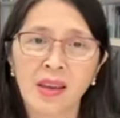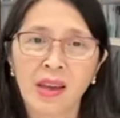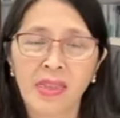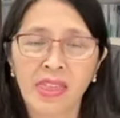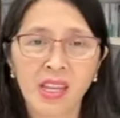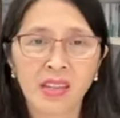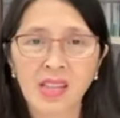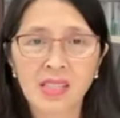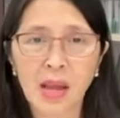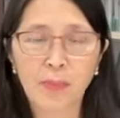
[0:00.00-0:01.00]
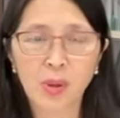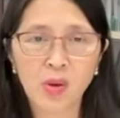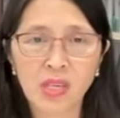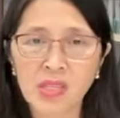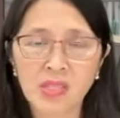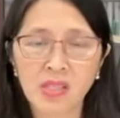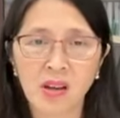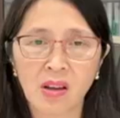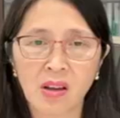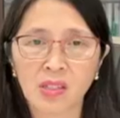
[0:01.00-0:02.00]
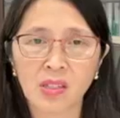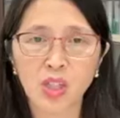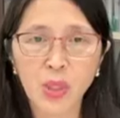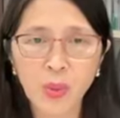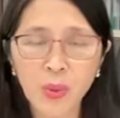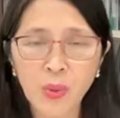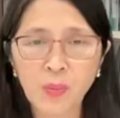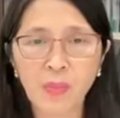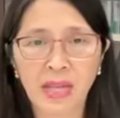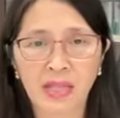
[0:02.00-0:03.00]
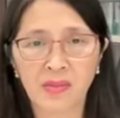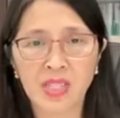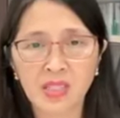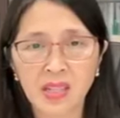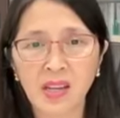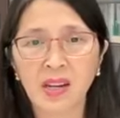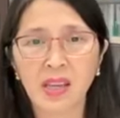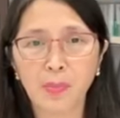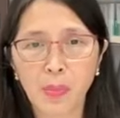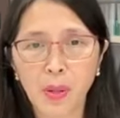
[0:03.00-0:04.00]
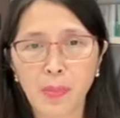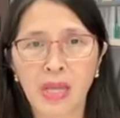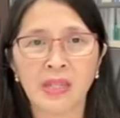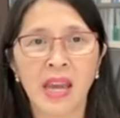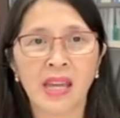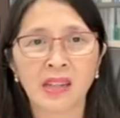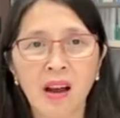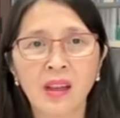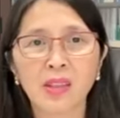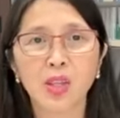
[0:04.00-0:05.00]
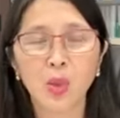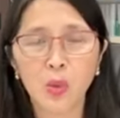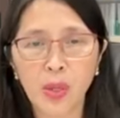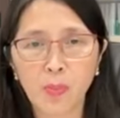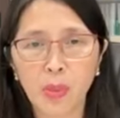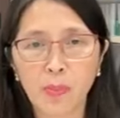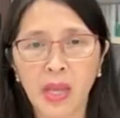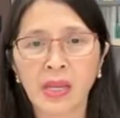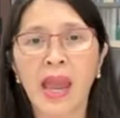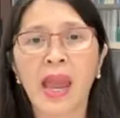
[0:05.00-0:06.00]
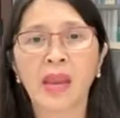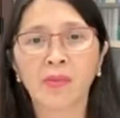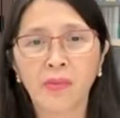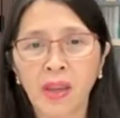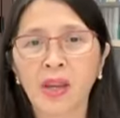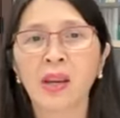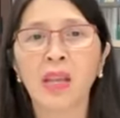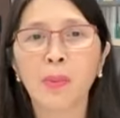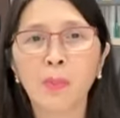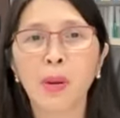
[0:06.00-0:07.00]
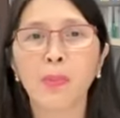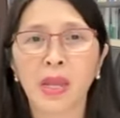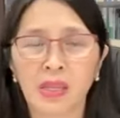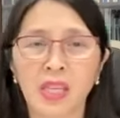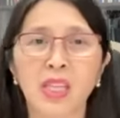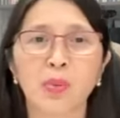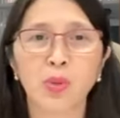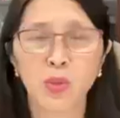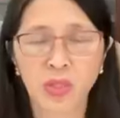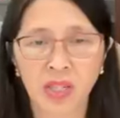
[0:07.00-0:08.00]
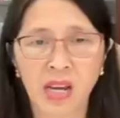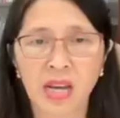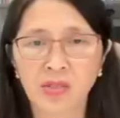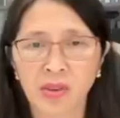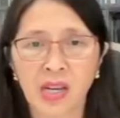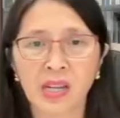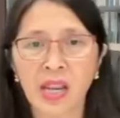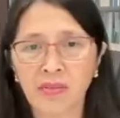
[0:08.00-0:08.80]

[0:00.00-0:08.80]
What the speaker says: I think this approach is not new, but we still implement and continue implement and will implement in the future as well.